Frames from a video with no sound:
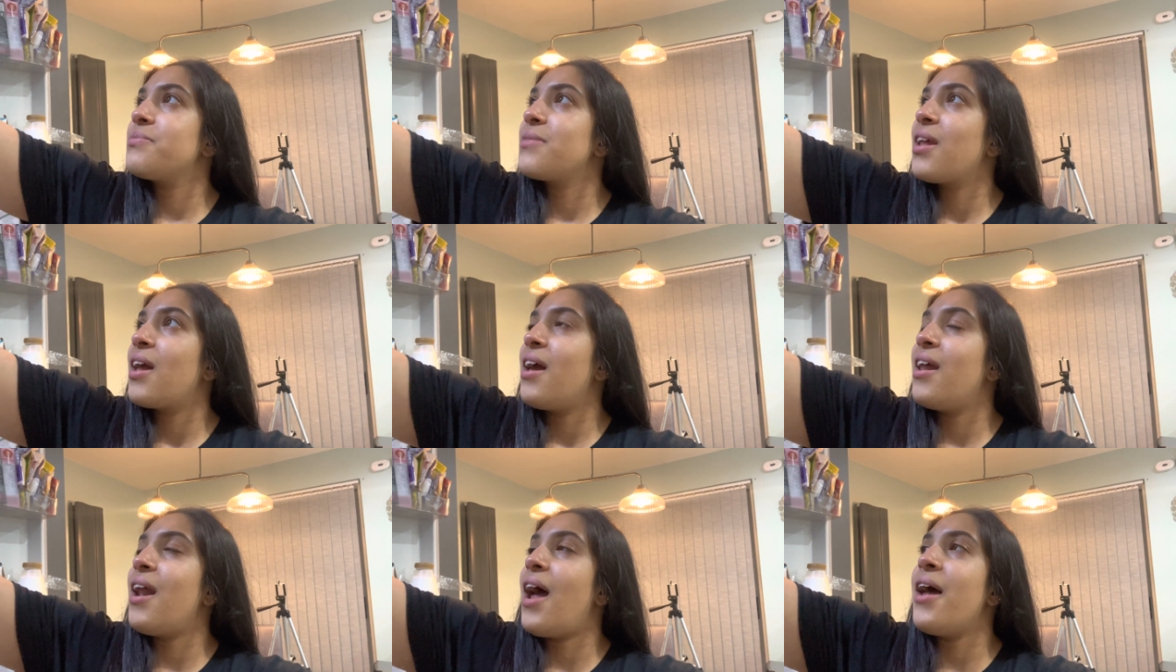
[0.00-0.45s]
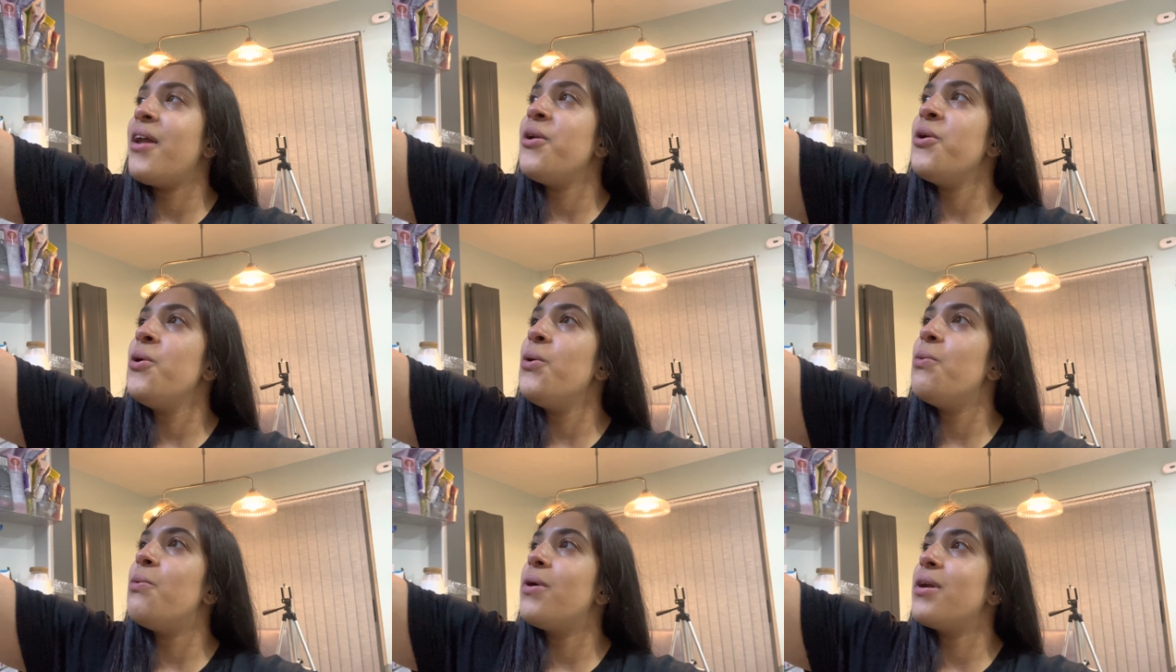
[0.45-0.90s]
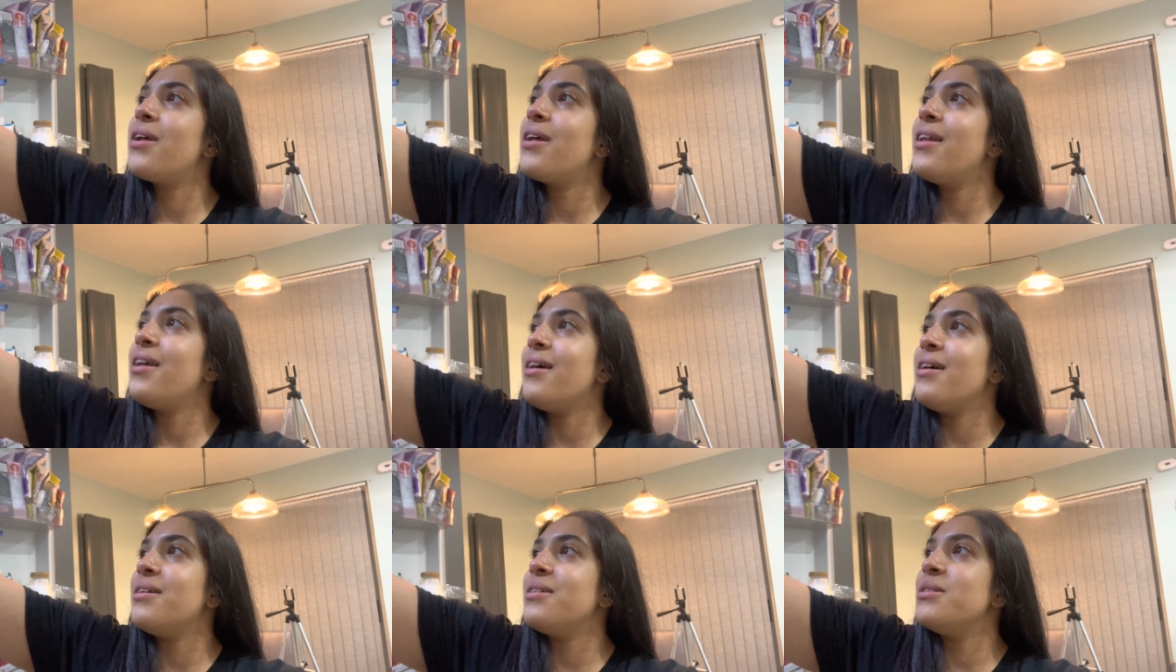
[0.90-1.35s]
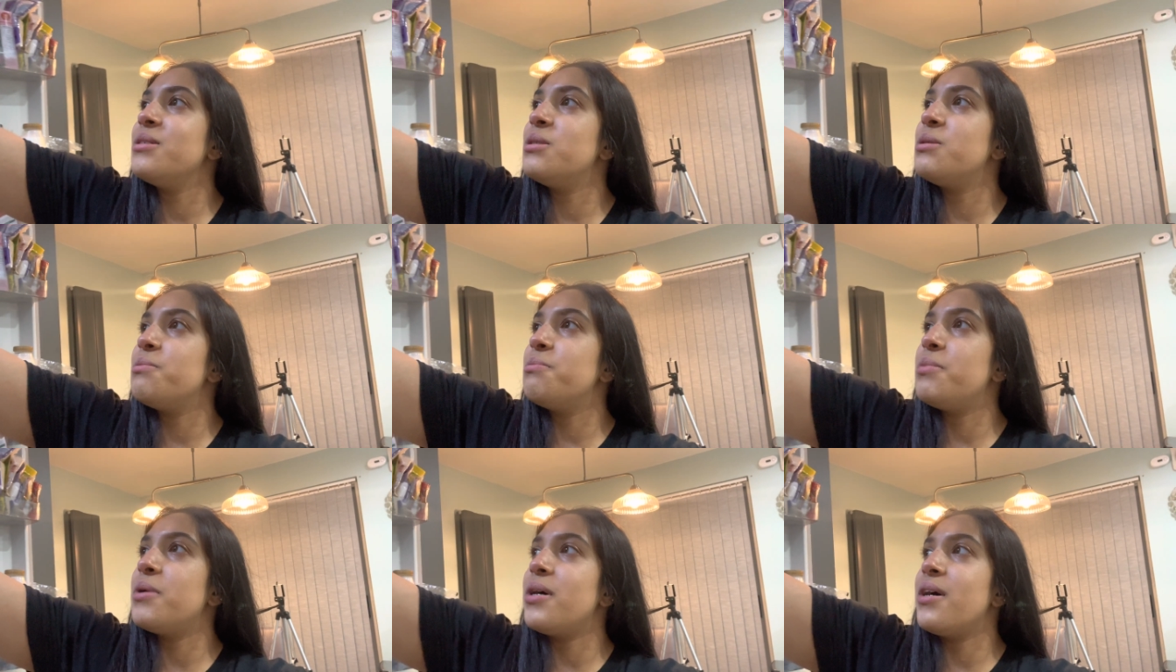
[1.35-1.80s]
And I don't know what it is,
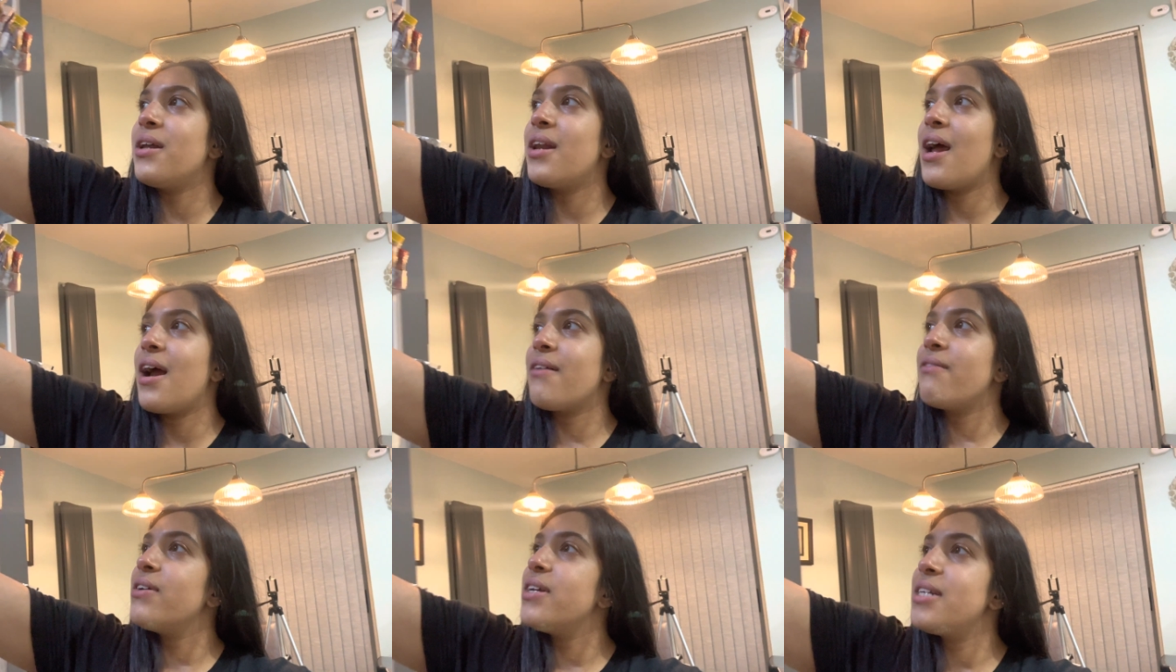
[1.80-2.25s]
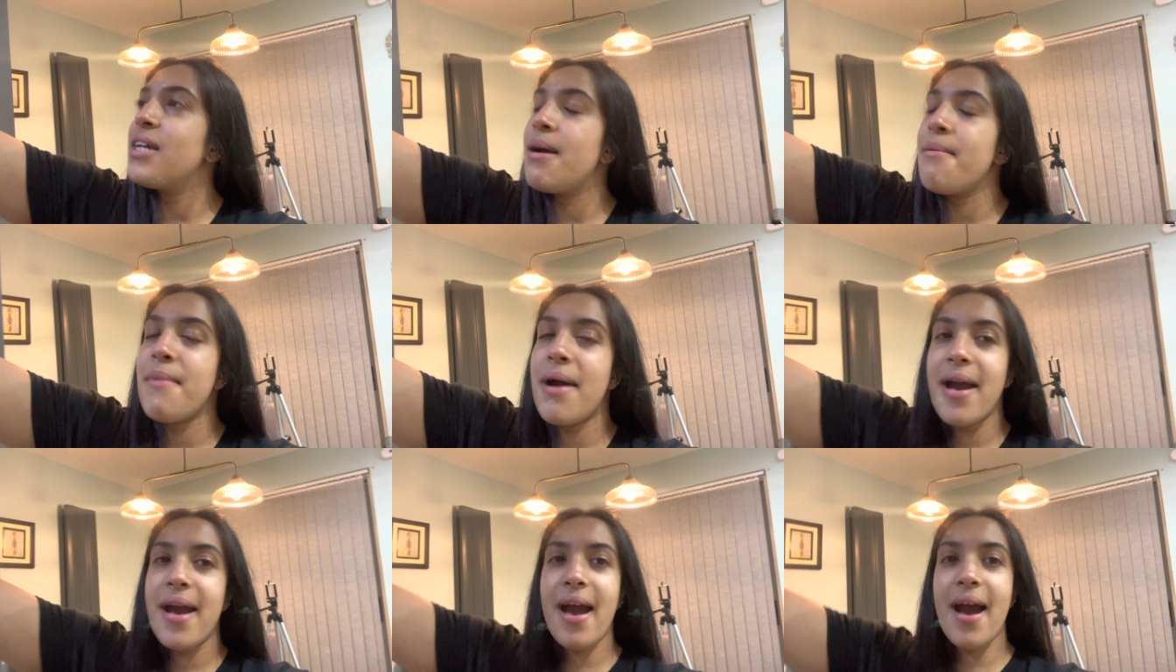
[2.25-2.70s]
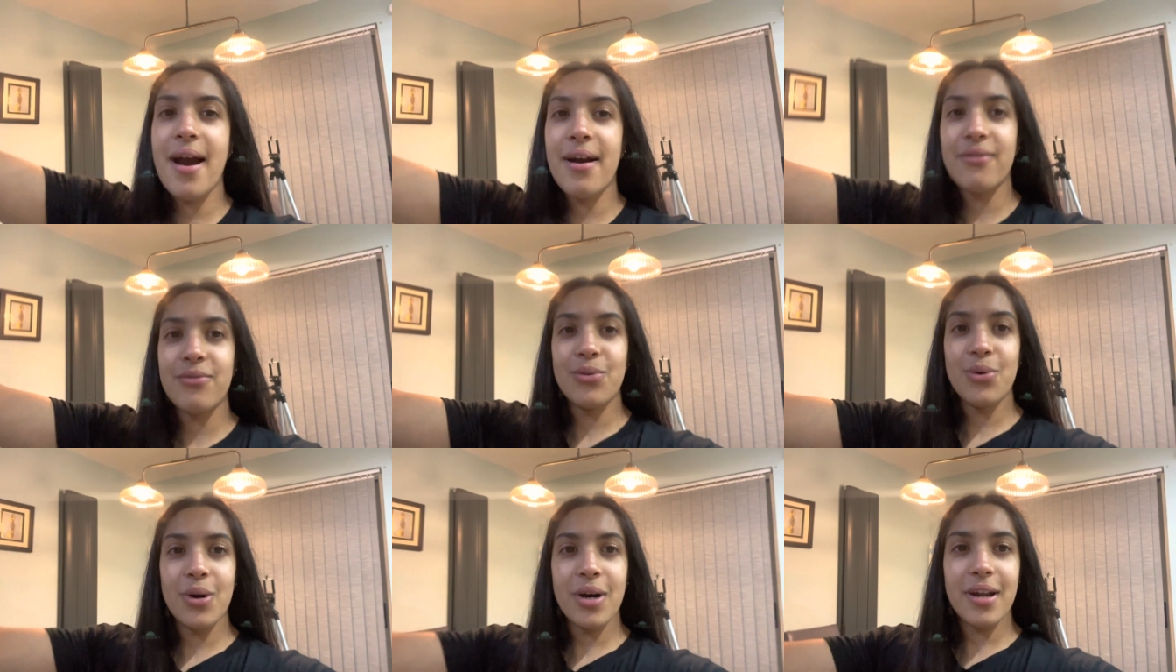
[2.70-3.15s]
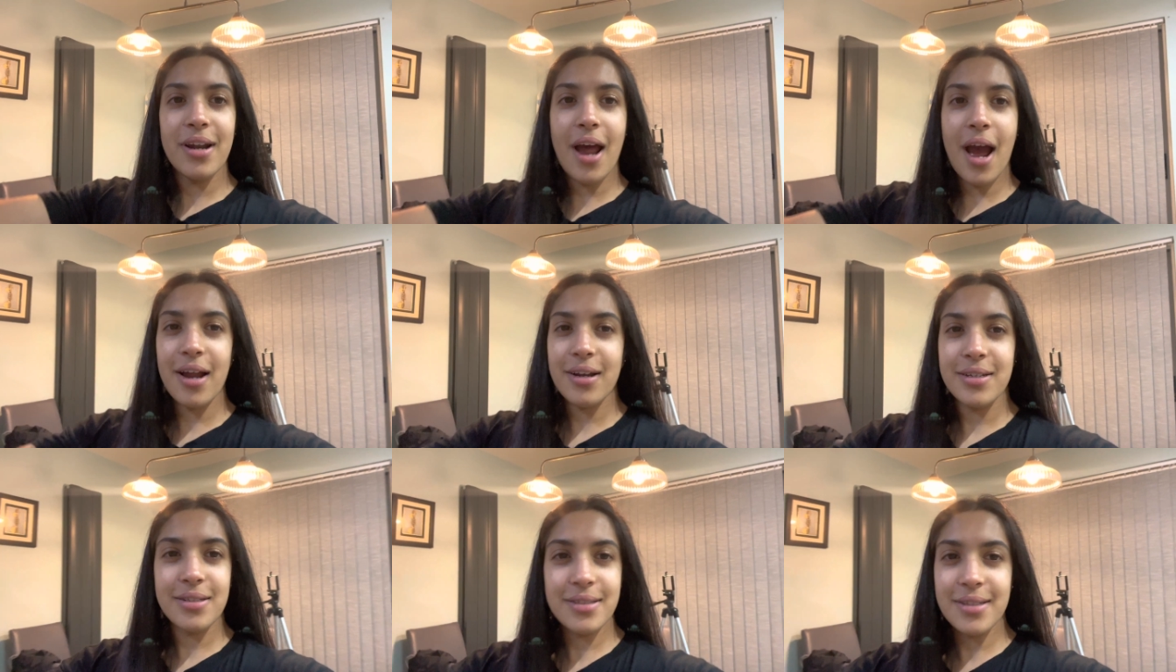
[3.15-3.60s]
but every time I have one, I
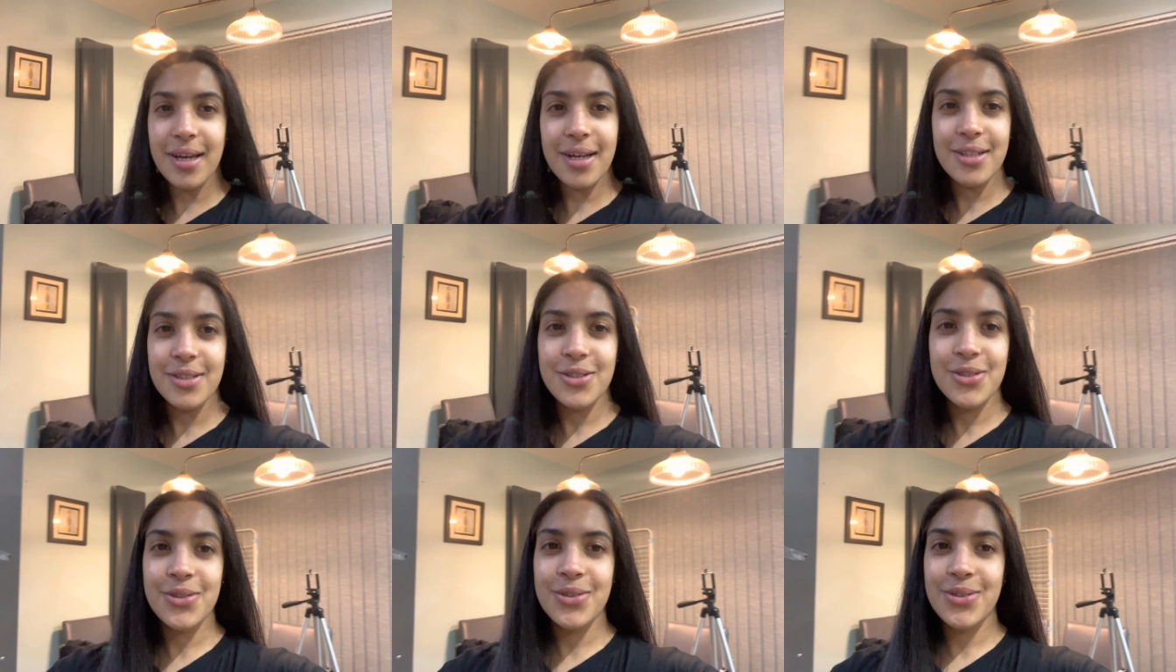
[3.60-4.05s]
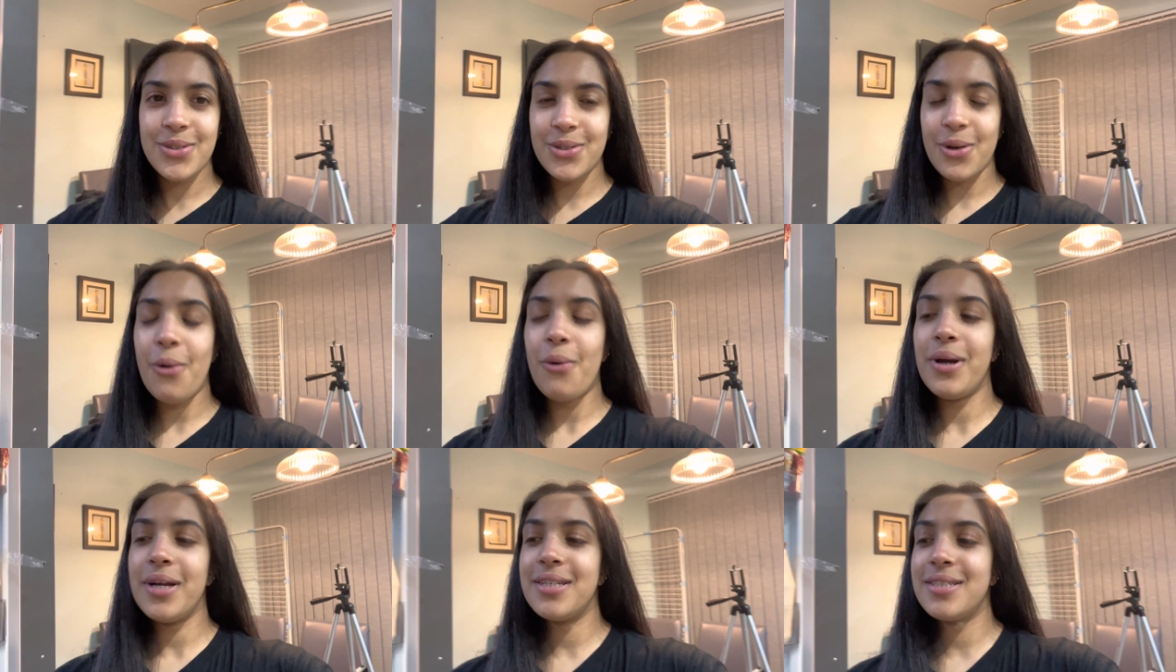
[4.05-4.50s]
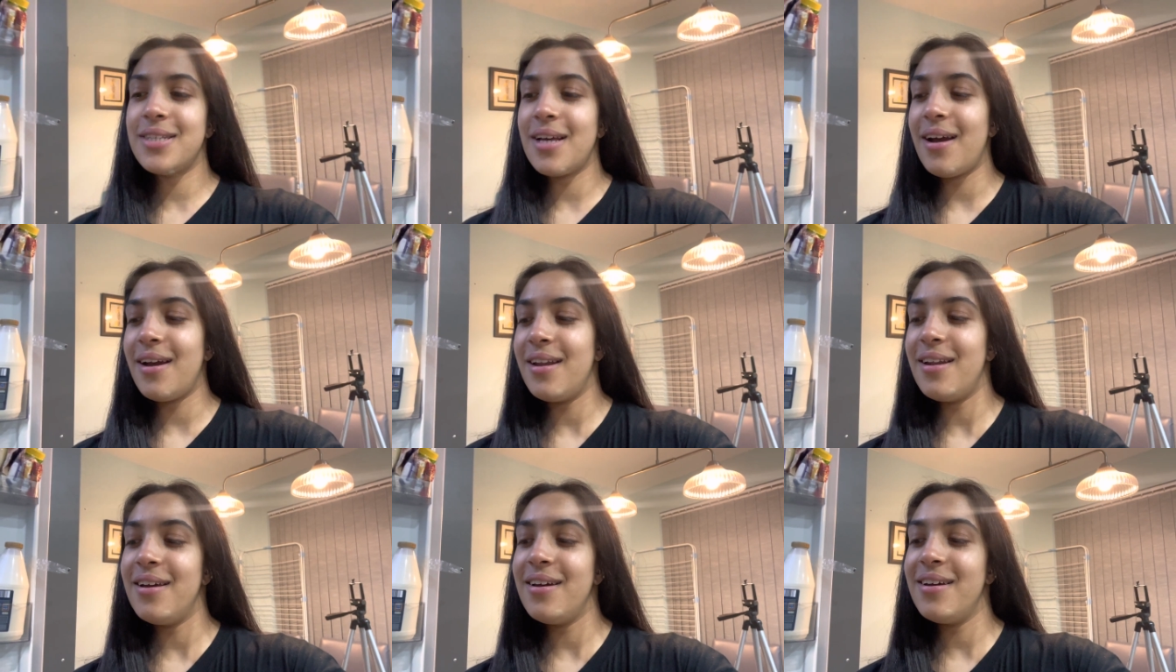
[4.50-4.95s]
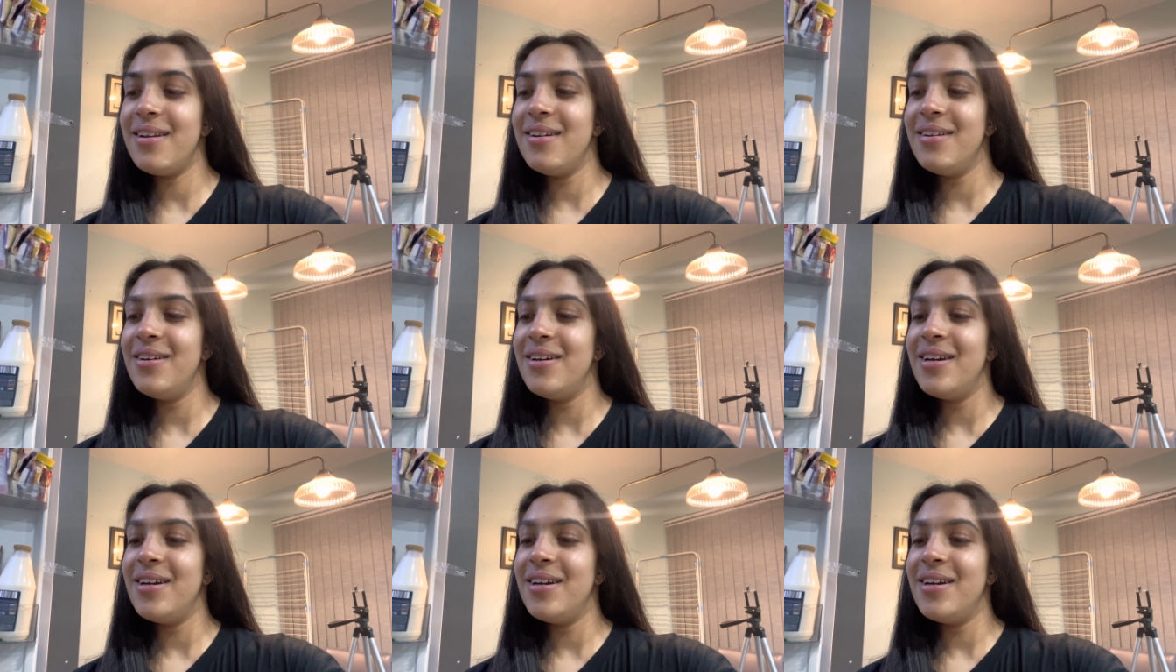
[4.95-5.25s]
just get so excited.